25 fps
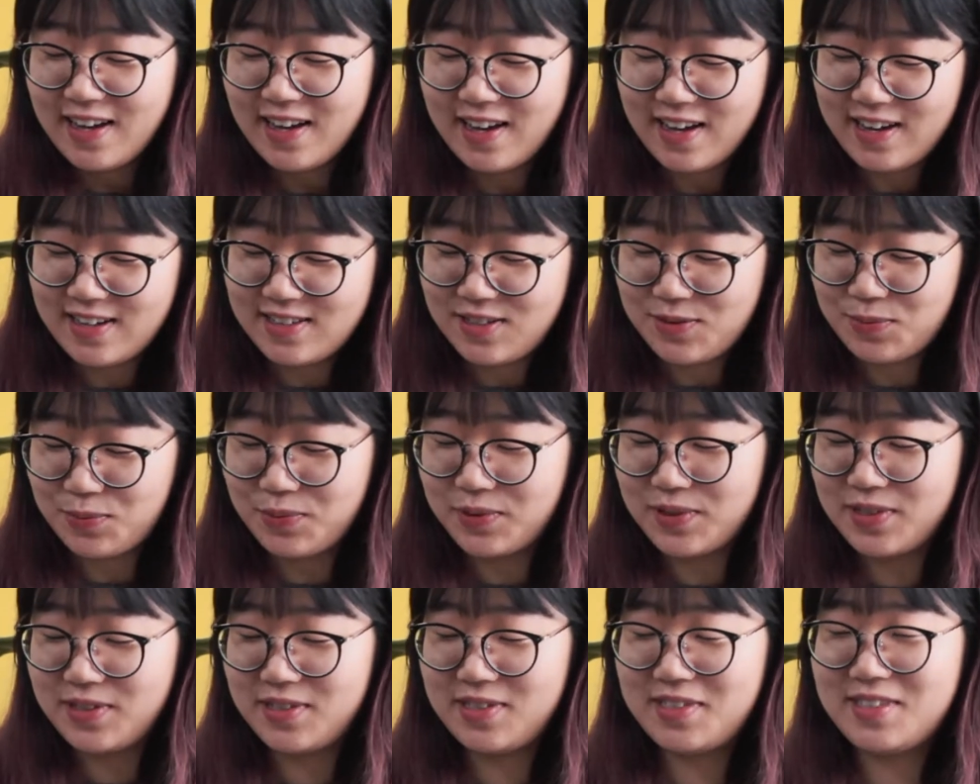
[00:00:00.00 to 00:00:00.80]
It
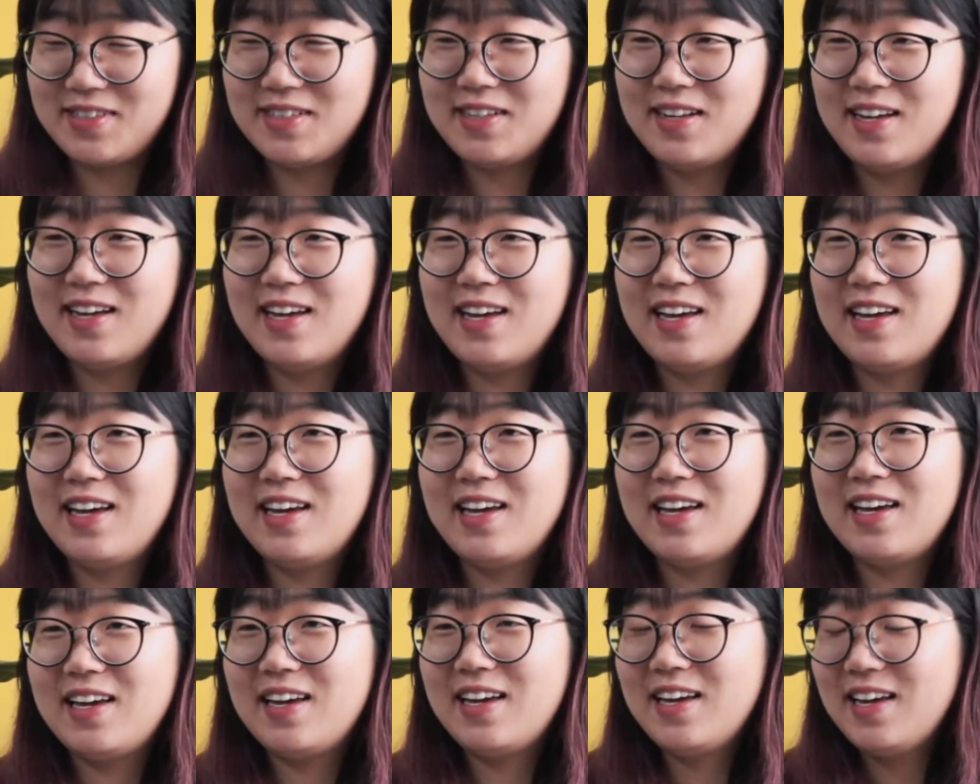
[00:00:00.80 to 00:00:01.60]
was
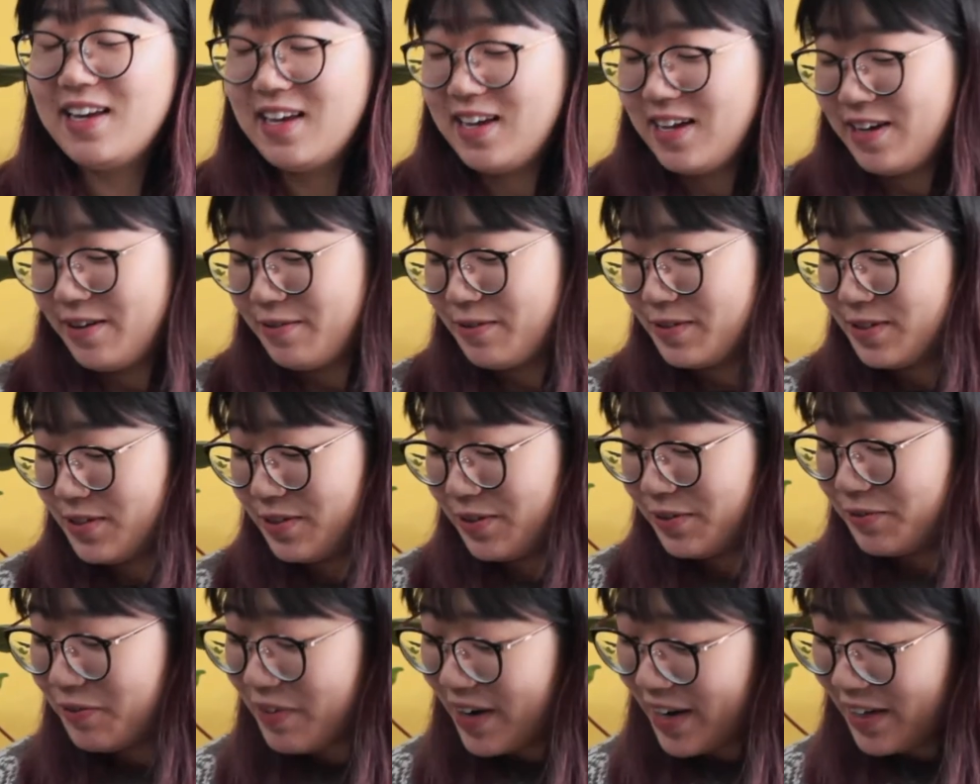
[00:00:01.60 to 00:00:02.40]

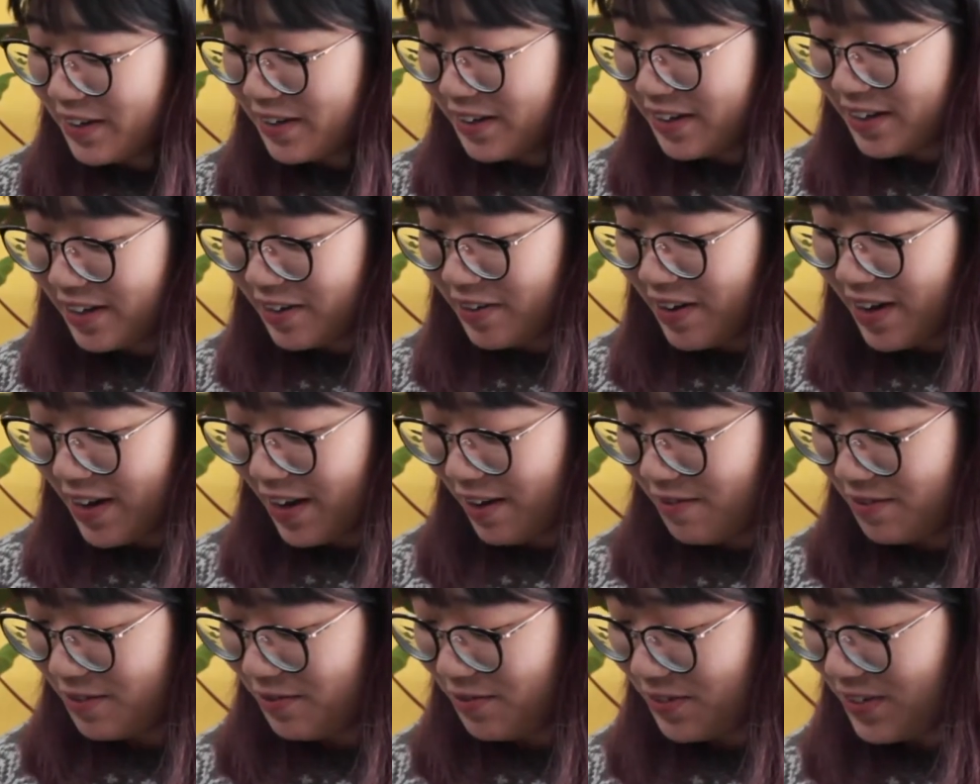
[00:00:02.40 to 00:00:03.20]
a while ago. I
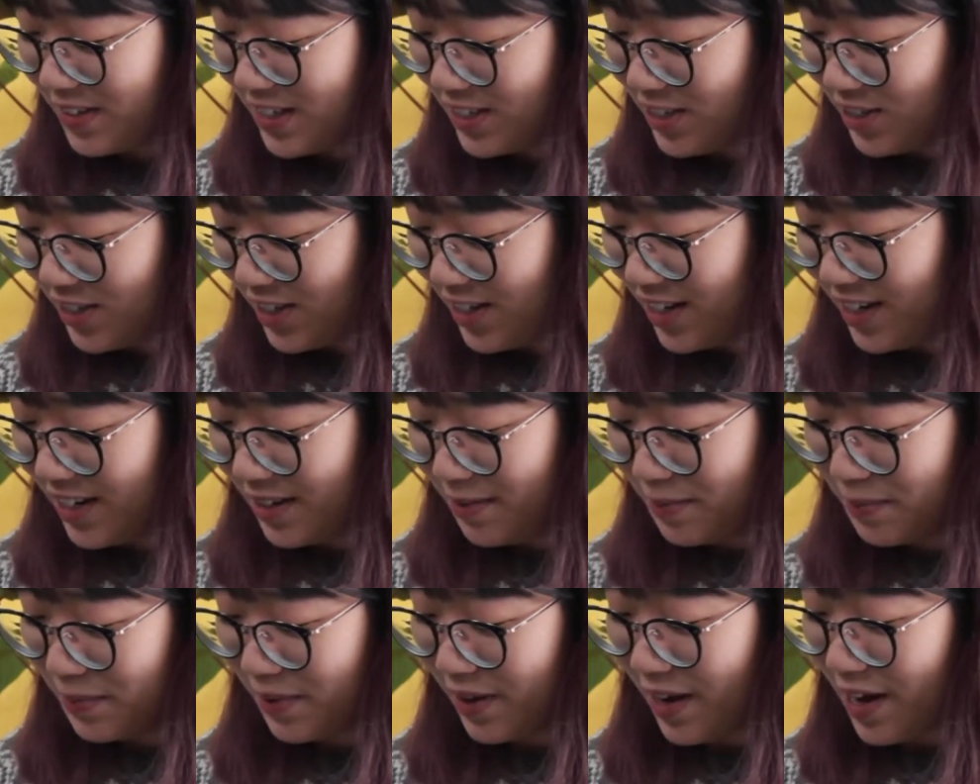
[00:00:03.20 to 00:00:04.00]
haven't finished
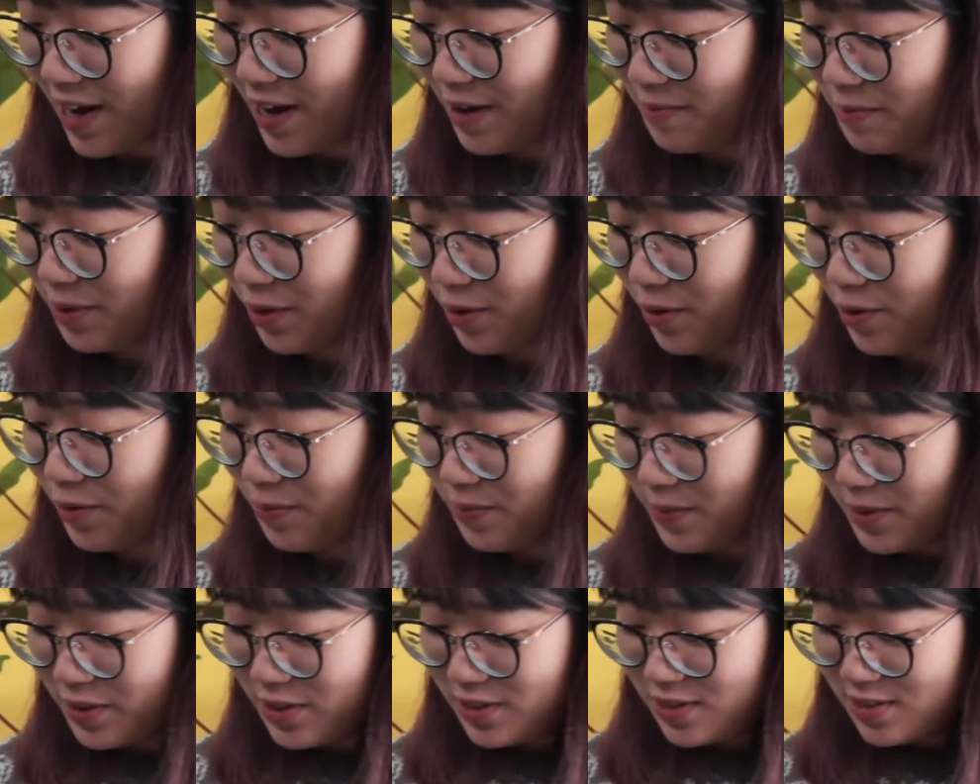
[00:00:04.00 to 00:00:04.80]
it, but I'm
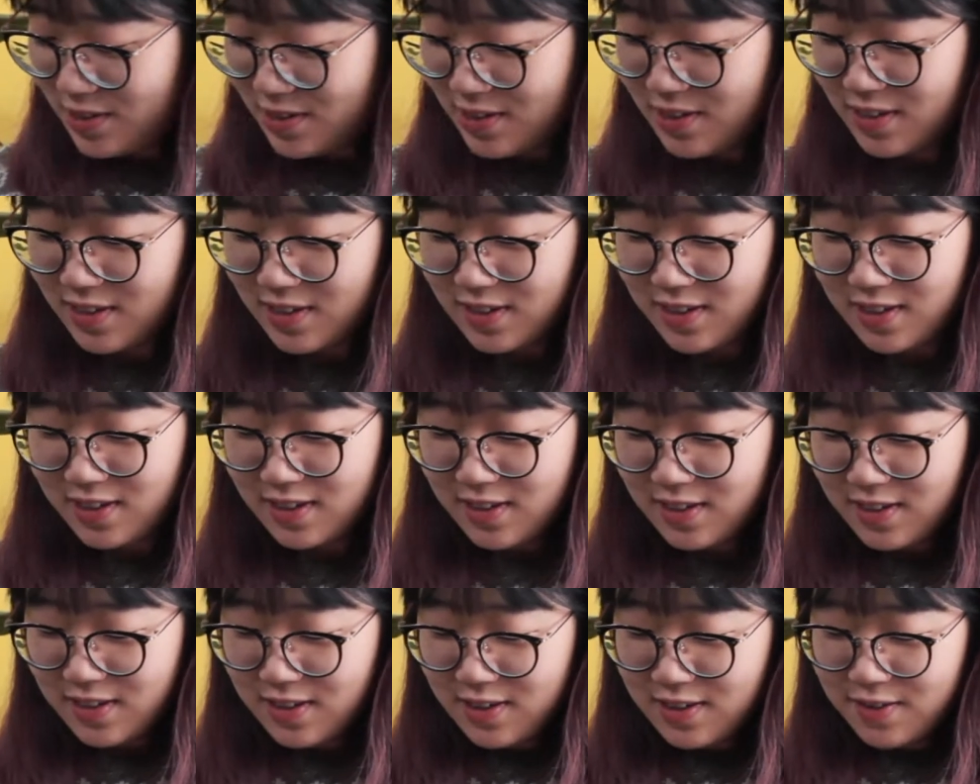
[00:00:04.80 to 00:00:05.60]
almost
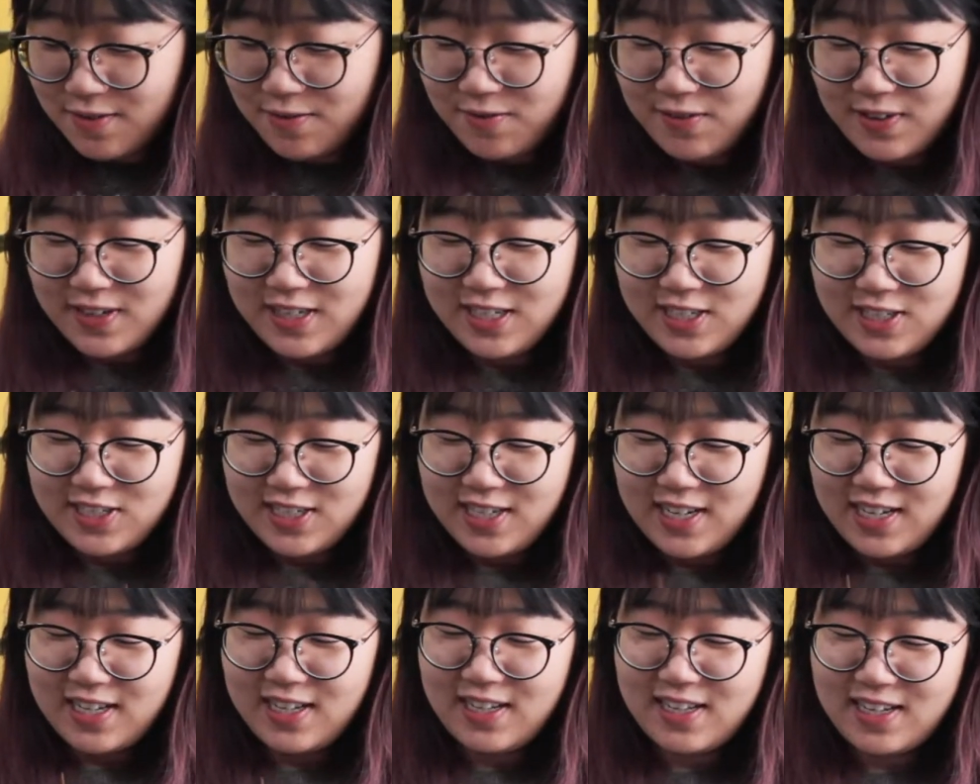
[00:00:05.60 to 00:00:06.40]
finishing
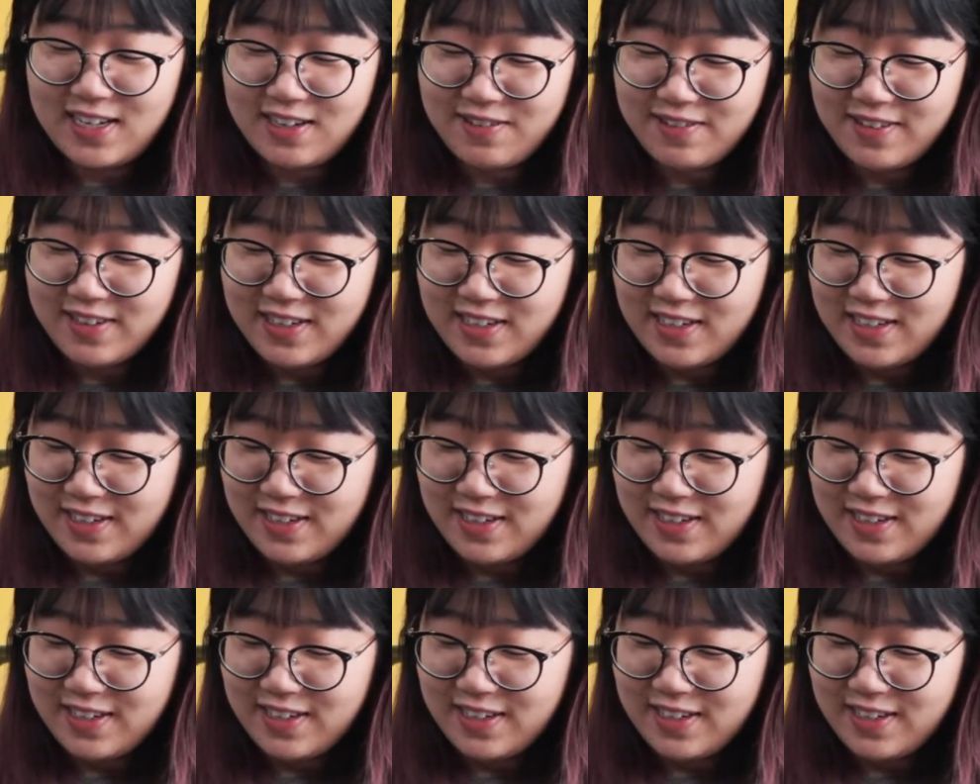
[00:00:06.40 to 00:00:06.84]
it now.